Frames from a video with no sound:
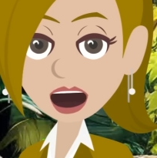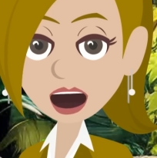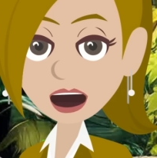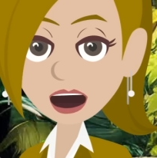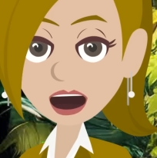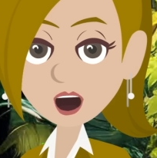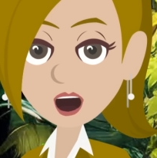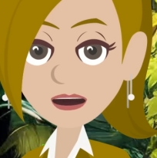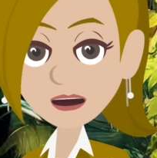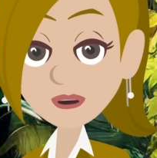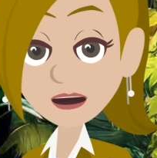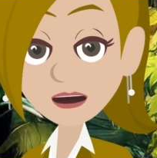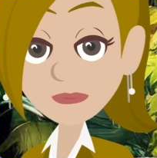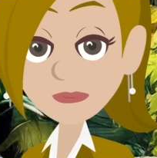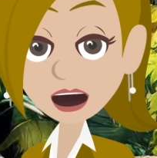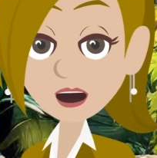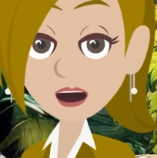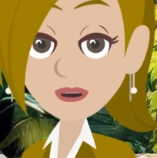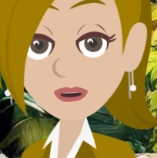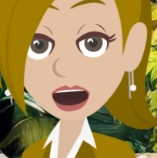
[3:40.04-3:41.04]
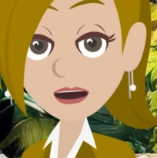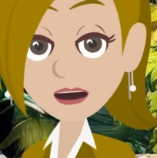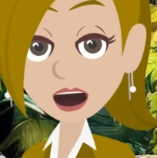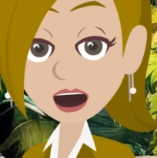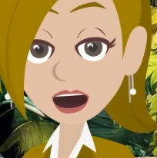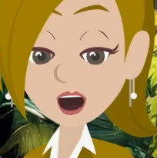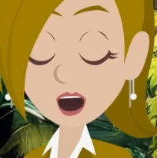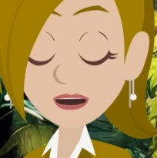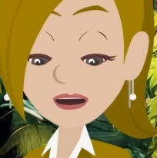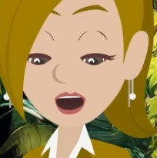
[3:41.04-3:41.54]
momentum just takes over
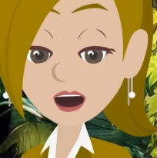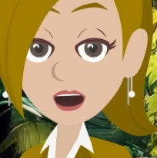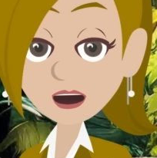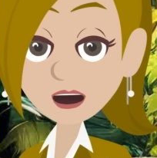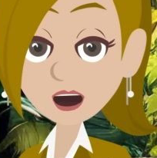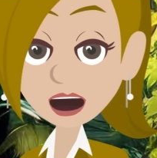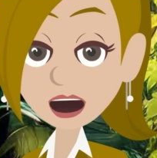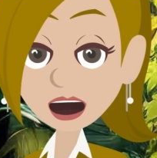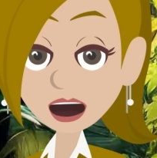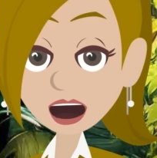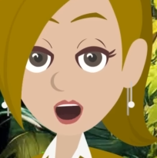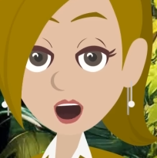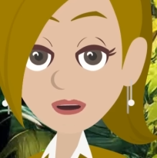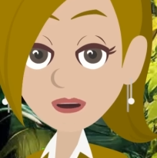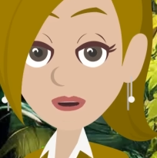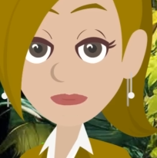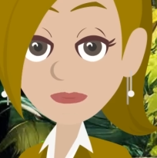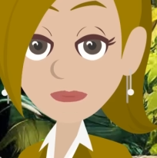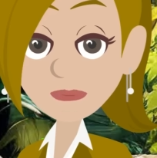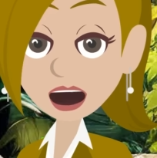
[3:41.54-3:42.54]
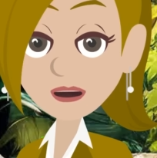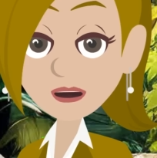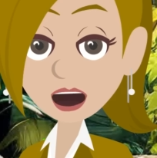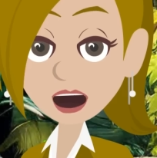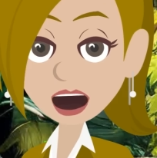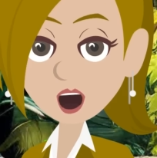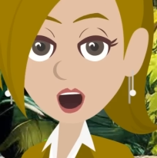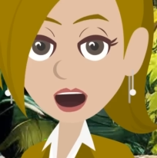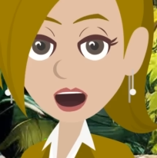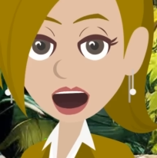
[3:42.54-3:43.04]
everything that you are. The
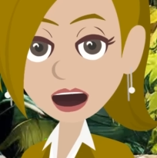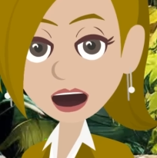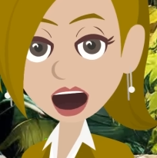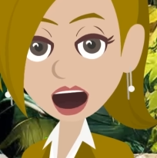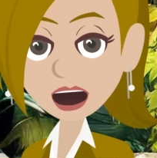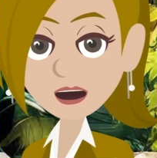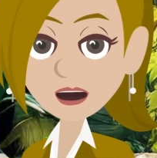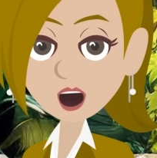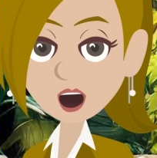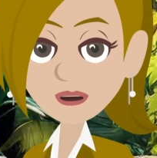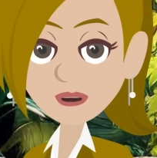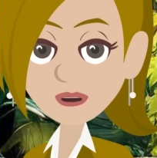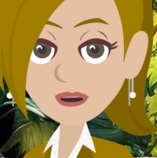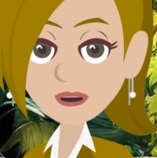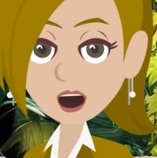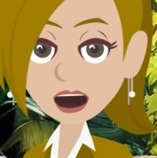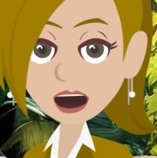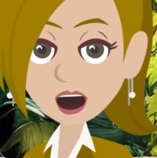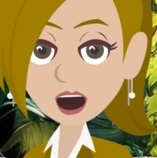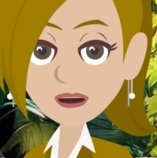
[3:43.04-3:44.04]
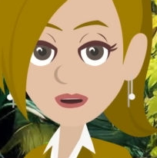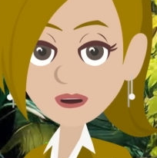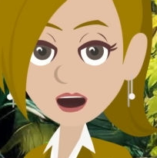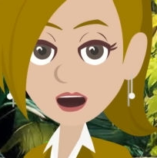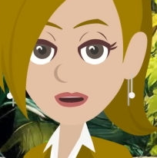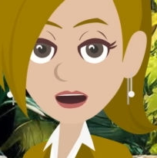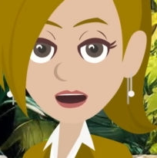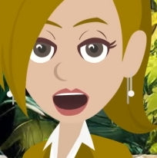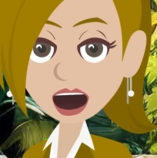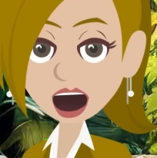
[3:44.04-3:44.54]
positive momentum begins
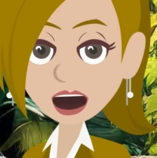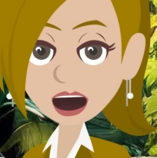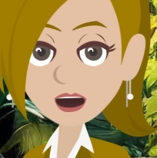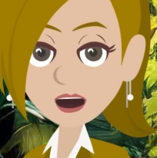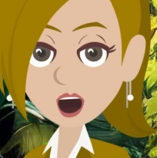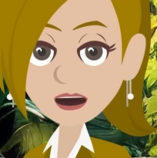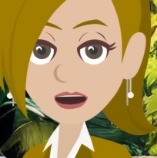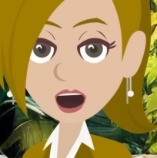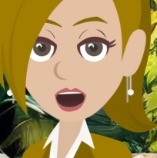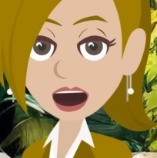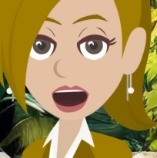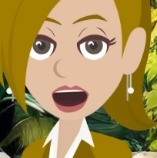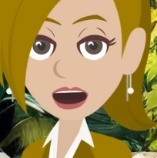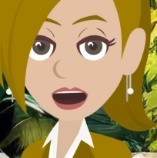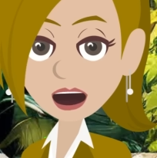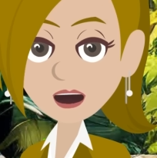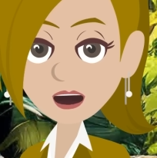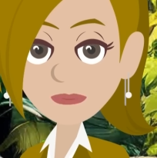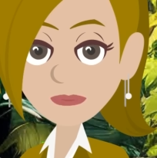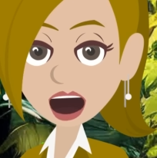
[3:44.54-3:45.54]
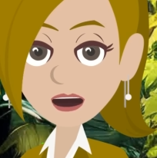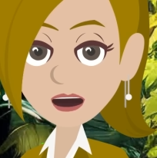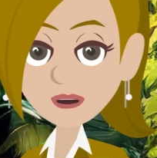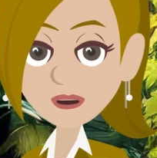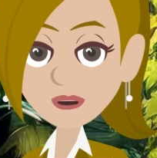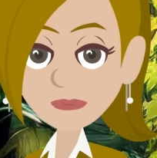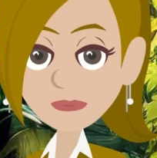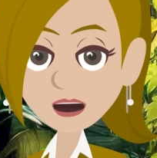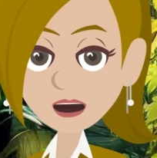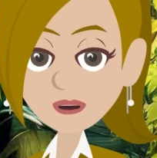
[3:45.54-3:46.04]
to be who you are. And so
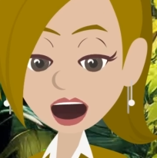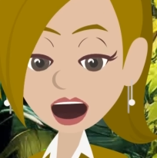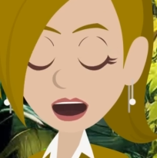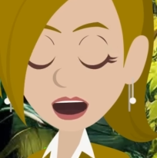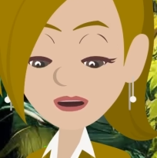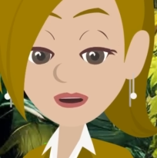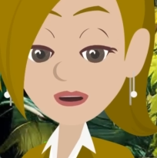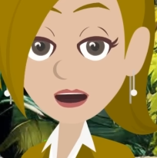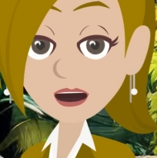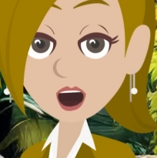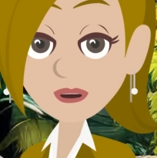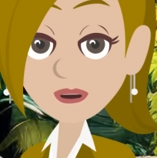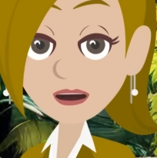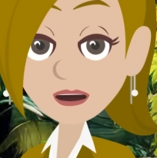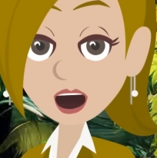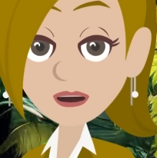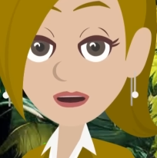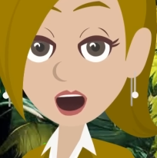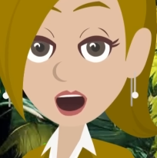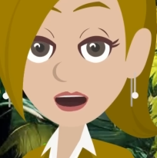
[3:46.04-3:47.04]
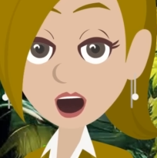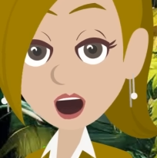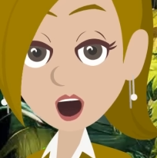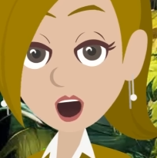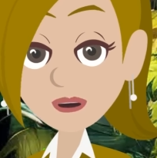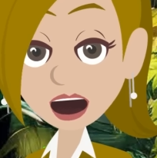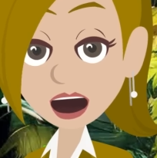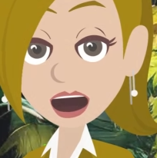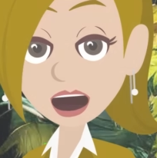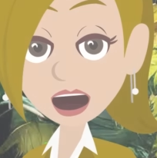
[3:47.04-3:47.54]
the thoughts that occur to you
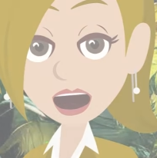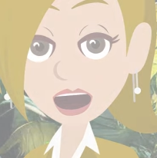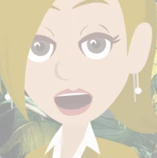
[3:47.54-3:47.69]
because of